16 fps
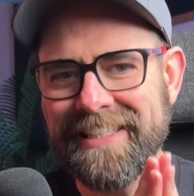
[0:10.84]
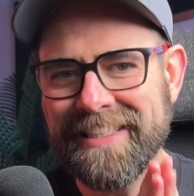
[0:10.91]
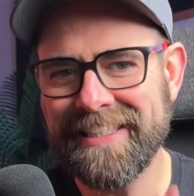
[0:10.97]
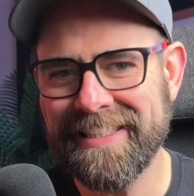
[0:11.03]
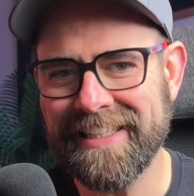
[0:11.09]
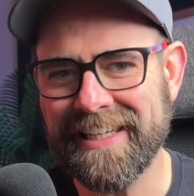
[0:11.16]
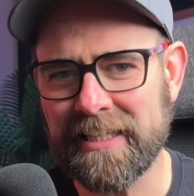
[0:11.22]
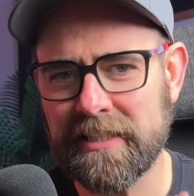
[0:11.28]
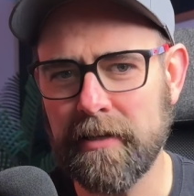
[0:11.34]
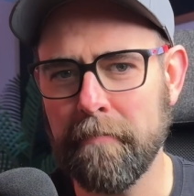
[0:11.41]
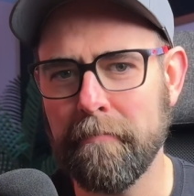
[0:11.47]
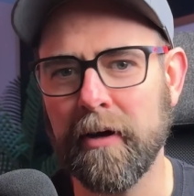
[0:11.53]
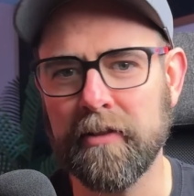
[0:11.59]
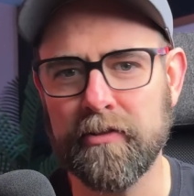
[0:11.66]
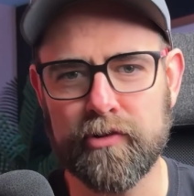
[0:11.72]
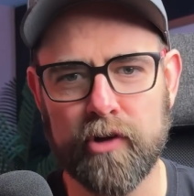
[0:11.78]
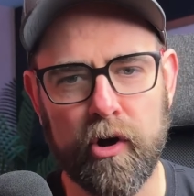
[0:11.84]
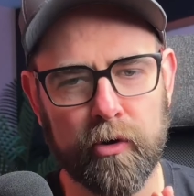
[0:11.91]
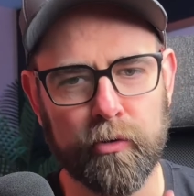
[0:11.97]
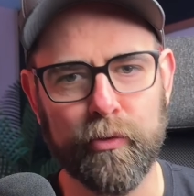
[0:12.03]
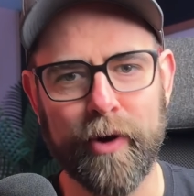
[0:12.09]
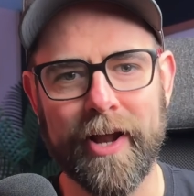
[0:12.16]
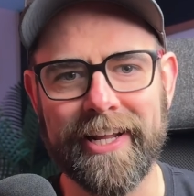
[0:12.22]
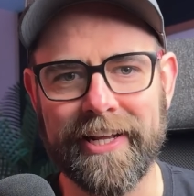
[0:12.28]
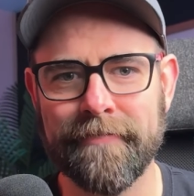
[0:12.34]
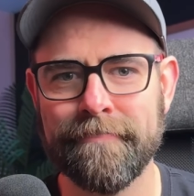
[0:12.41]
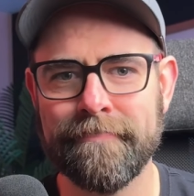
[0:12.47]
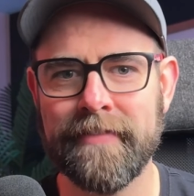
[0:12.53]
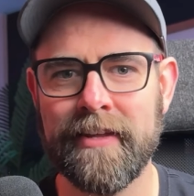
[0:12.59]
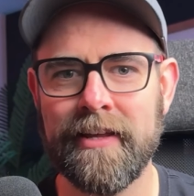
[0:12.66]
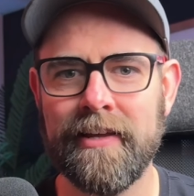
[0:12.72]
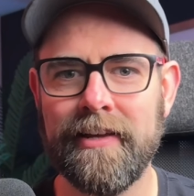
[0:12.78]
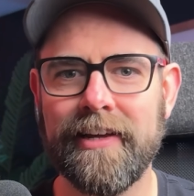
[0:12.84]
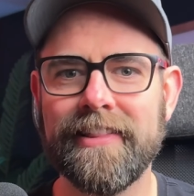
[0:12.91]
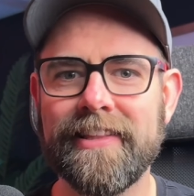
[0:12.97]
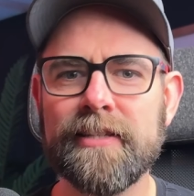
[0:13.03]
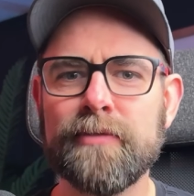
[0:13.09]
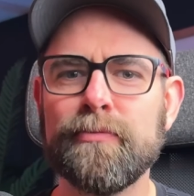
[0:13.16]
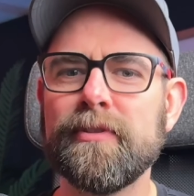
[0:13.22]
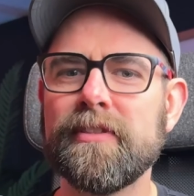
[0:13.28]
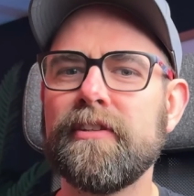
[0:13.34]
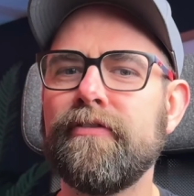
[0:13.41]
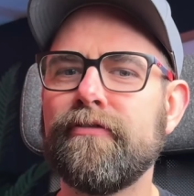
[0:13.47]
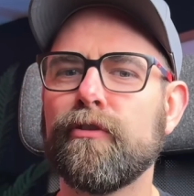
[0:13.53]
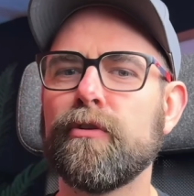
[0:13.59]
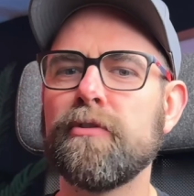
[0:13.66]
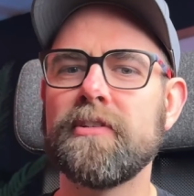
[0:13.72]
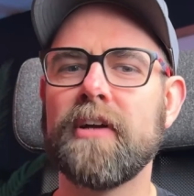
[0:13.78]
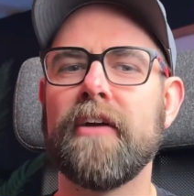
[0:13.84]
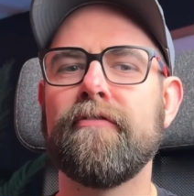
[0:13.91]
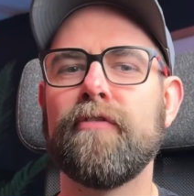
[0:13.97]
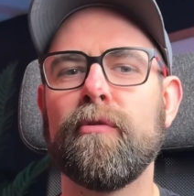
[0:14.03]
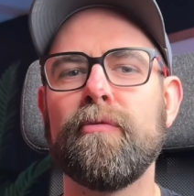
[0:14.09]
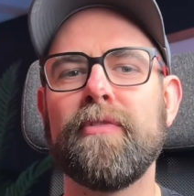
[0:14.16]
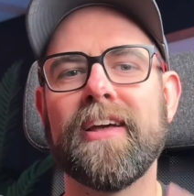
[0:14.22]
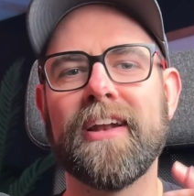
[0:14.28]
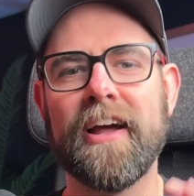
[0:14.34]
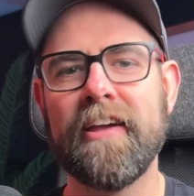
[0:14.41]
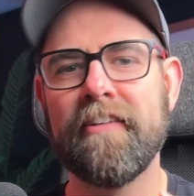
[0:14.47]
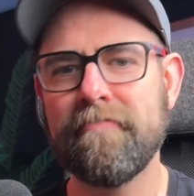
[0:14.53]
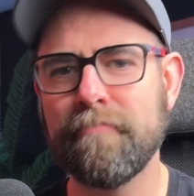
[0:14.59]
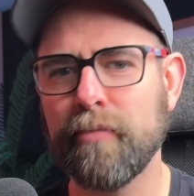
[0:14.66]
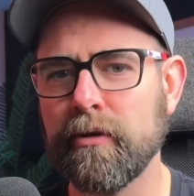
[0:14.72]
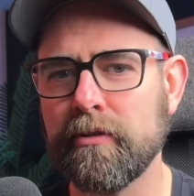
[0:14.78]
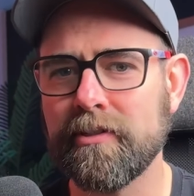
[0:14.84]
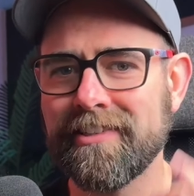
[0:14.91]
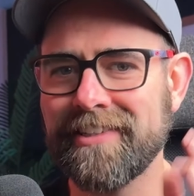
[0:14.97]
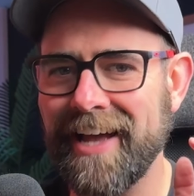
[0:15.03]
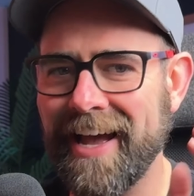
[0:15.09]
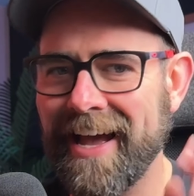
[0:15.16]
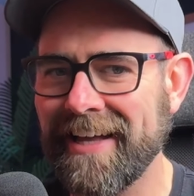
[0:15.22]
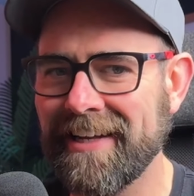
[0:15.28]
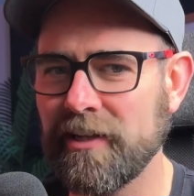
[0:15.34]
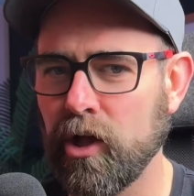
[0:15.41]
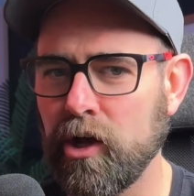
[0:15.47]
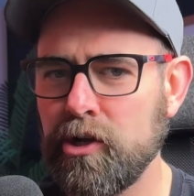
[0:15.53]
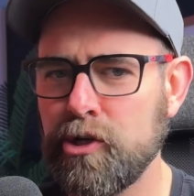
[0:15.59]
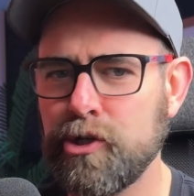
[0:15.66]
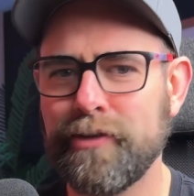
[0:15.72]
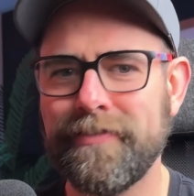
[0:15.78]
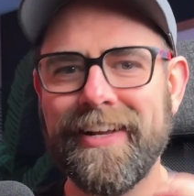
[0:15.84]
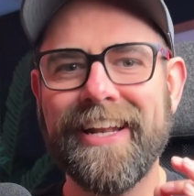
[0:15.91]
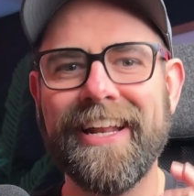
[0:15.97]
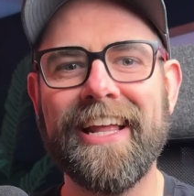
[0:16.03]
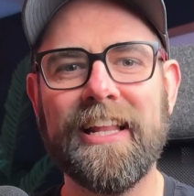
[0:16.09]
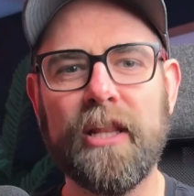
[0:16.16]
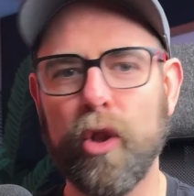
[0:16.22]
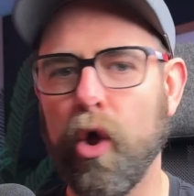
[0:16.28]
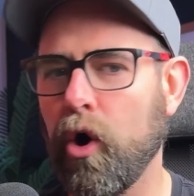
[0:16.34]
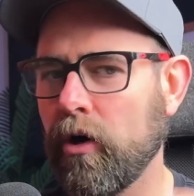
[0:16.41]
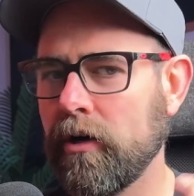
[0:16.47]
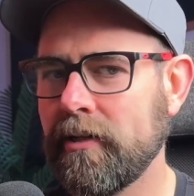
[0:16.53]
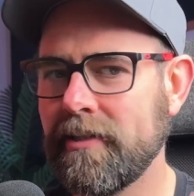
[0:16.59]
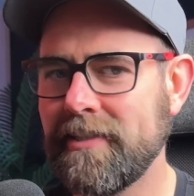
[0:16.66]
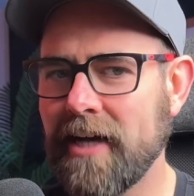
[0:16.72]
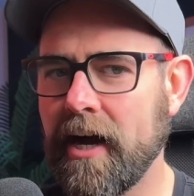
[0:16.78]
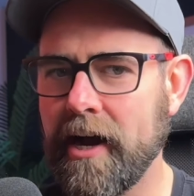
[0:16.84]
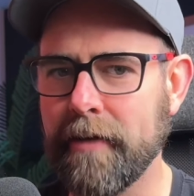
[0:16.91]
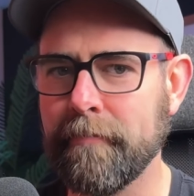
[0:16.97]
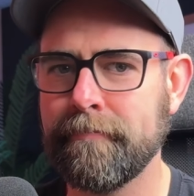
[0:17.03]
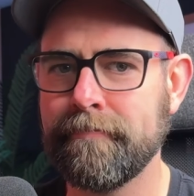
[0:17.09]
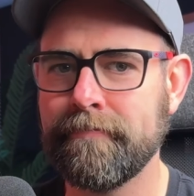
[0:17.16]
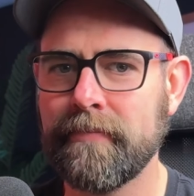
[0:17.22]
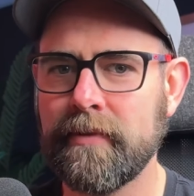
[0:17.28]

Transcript: 6 months already, and this was the first iPhone that I have purchased at launch in a long time.